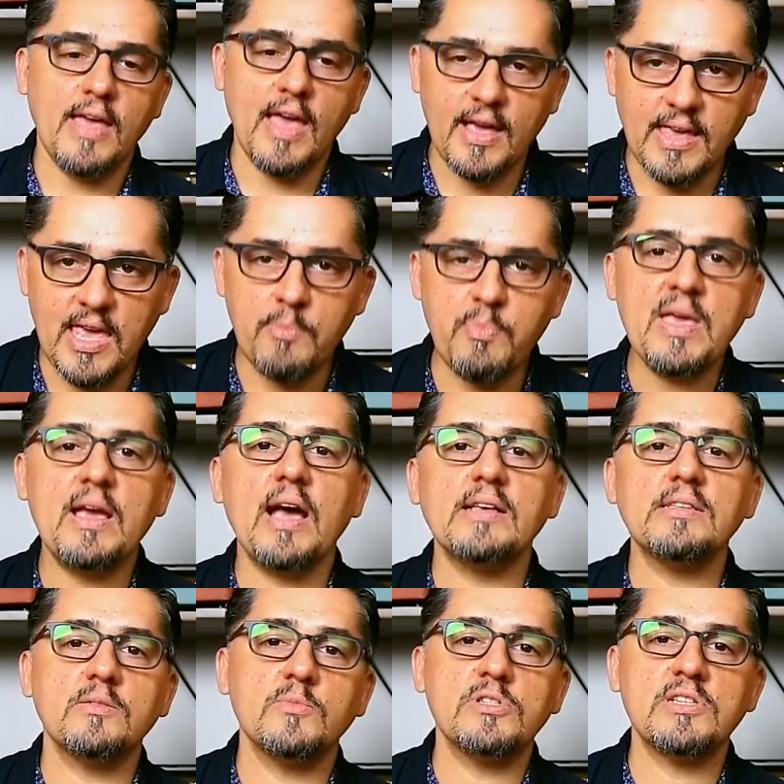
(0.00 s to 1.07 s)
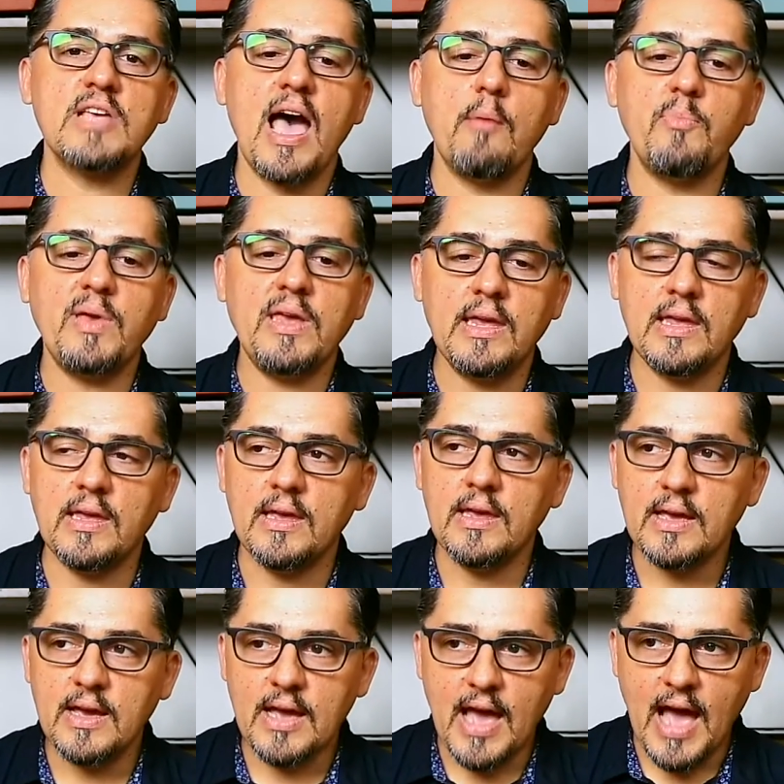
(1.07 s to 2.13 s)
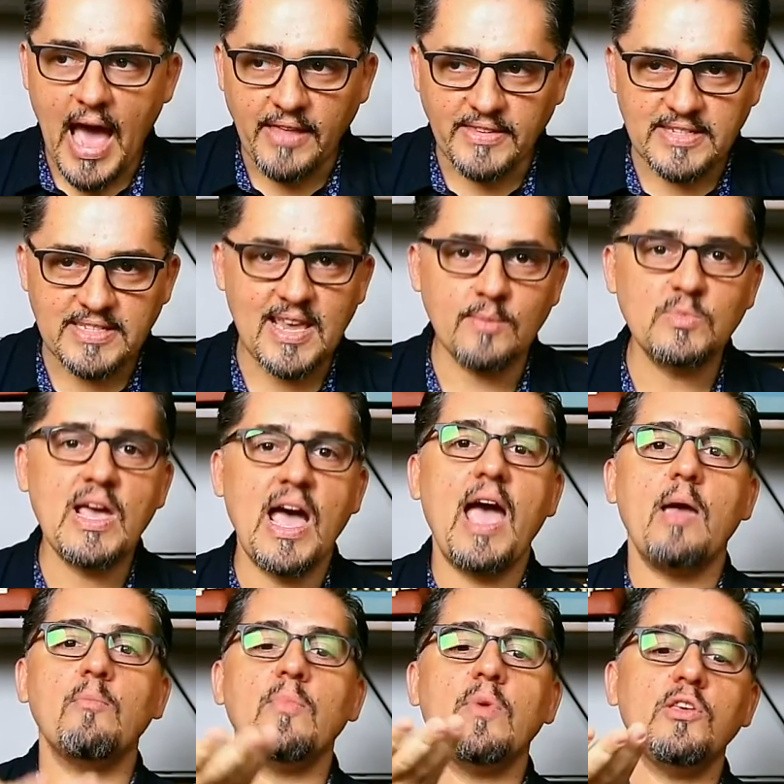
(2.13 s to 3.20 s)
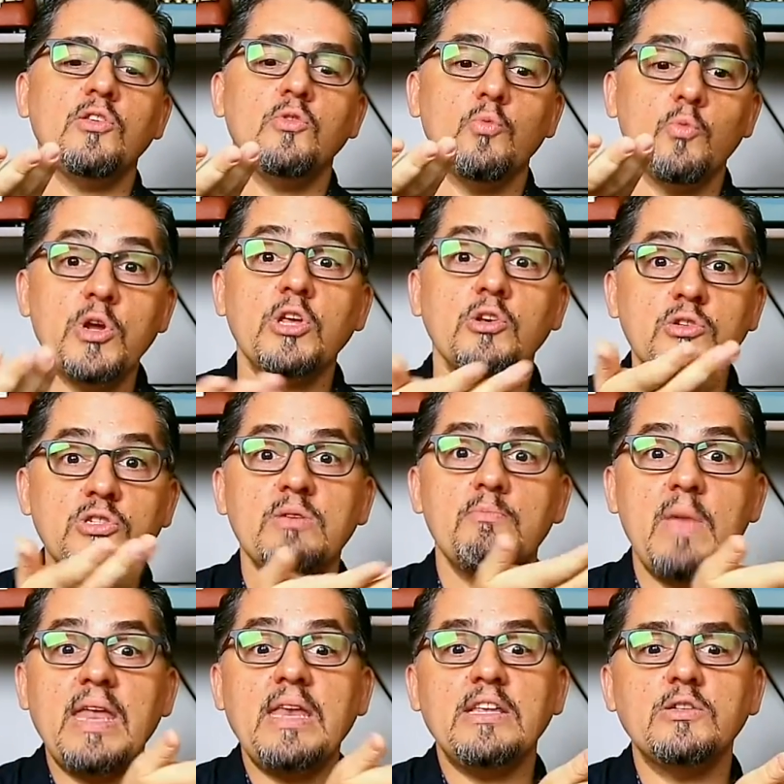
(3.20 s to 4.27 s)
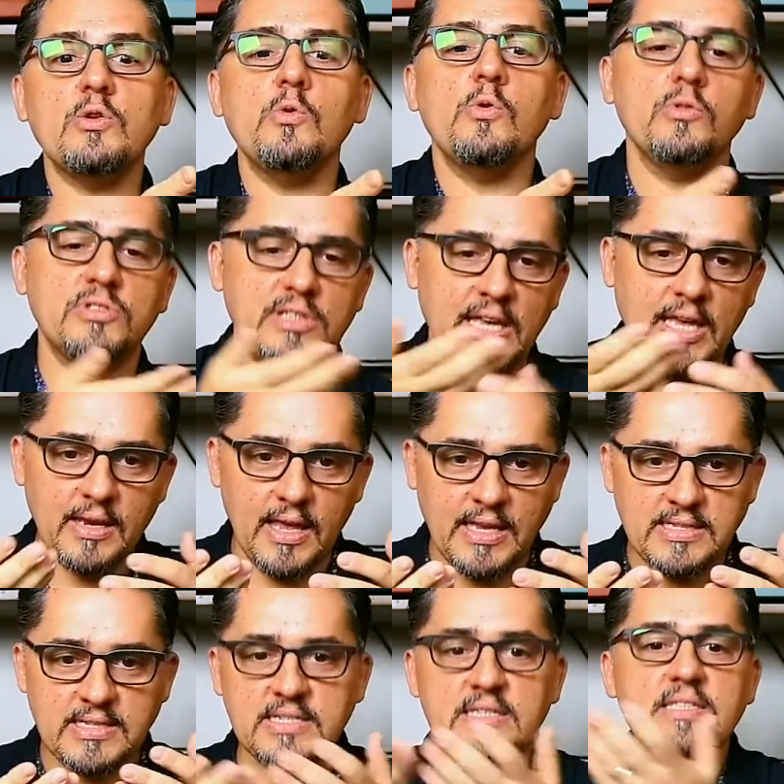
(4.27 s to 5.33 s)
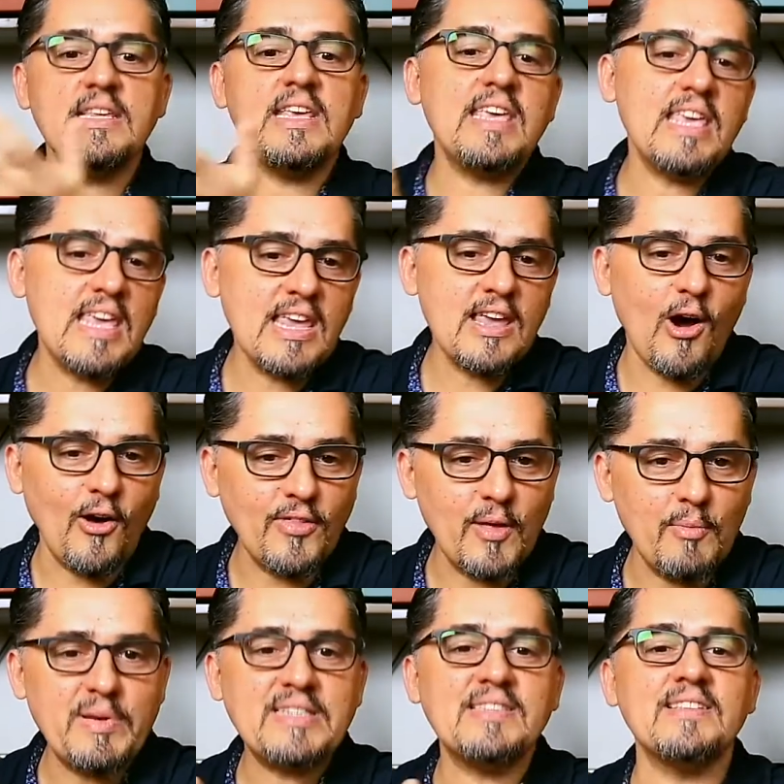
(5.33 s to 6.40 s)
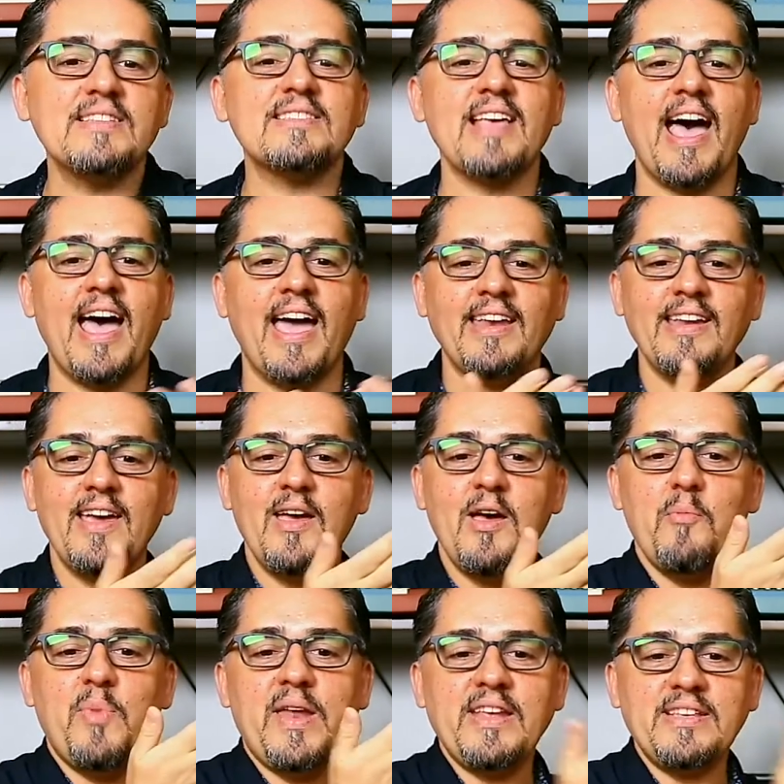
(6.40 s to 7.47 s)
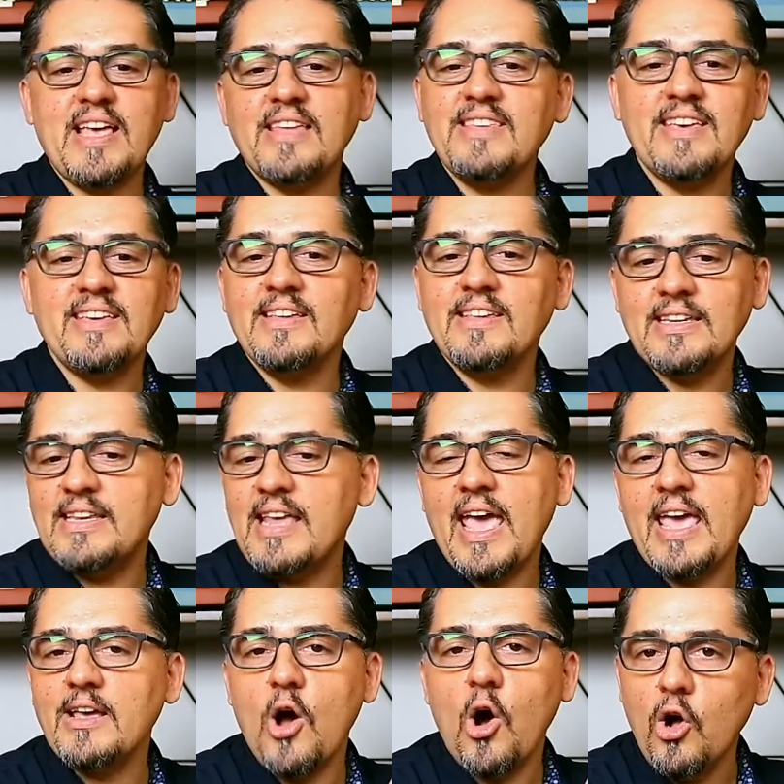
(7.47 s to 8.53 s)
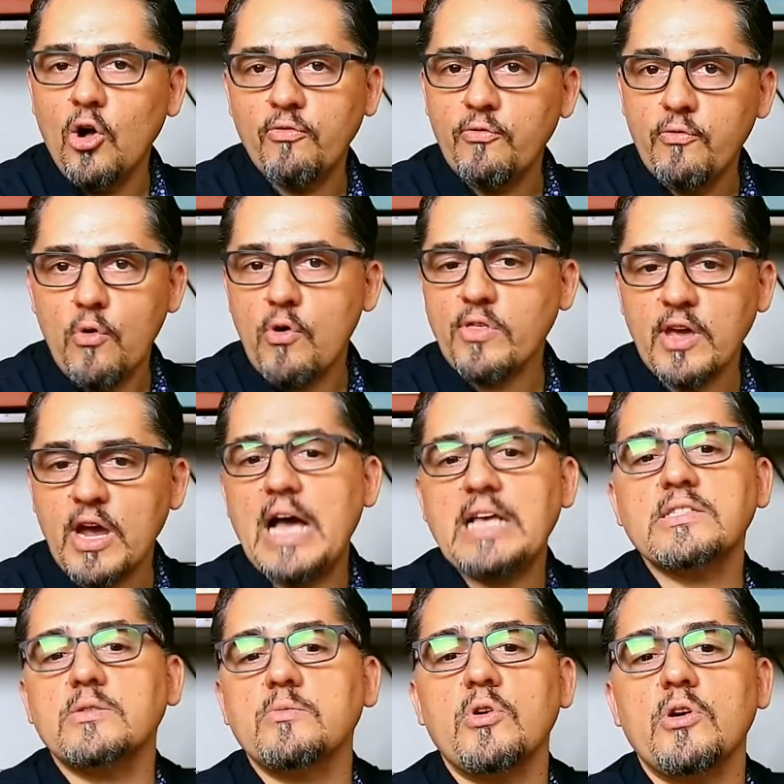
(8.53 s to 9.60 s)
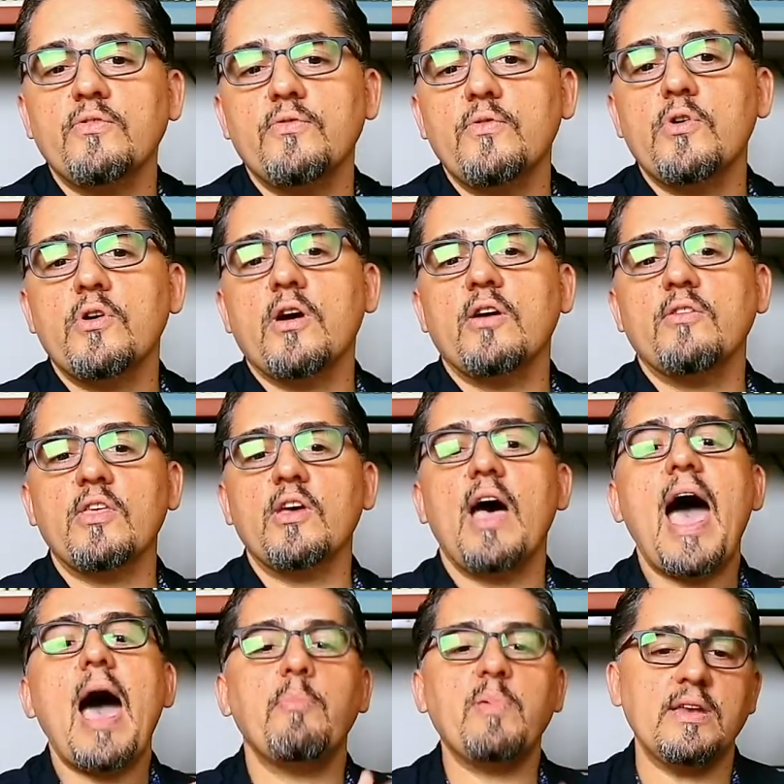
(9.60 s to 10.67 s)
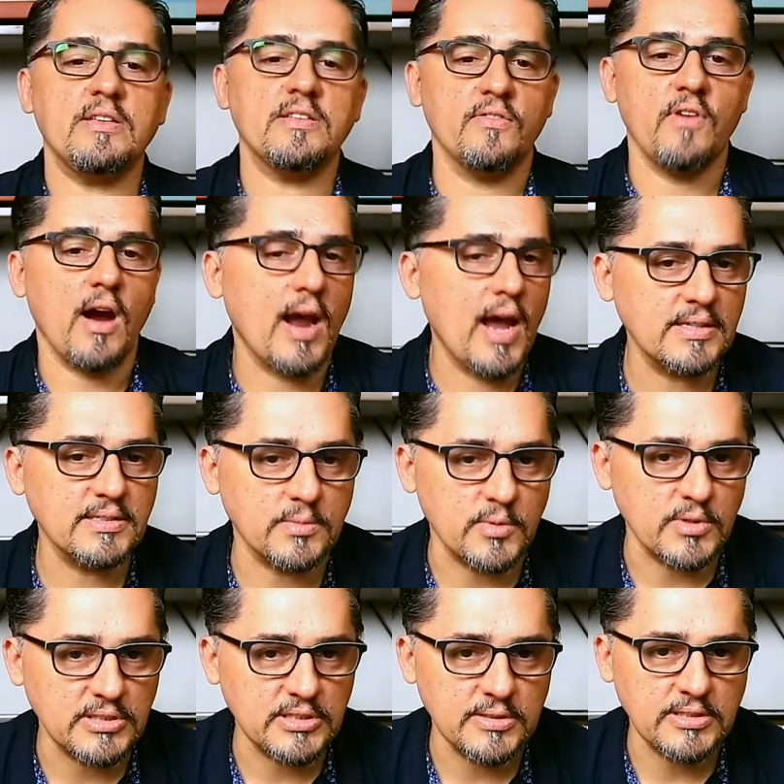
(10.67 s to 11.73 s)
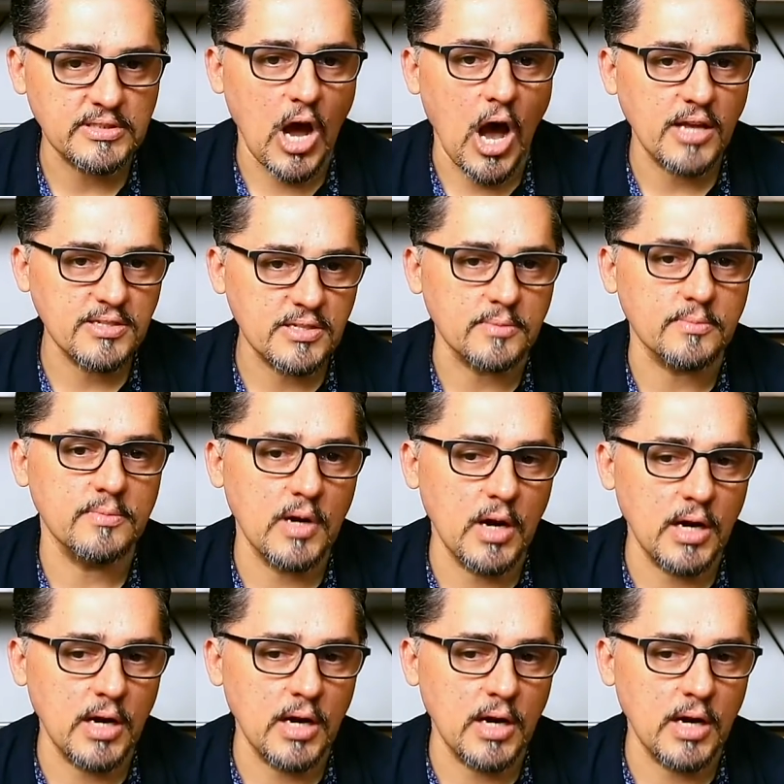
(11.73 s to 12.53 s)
keeping customers happy at the same time, we're using many tools. It's sticky on the business side, but is at the end of the day all for the customer, for the happiness of our customers. So it's awesome.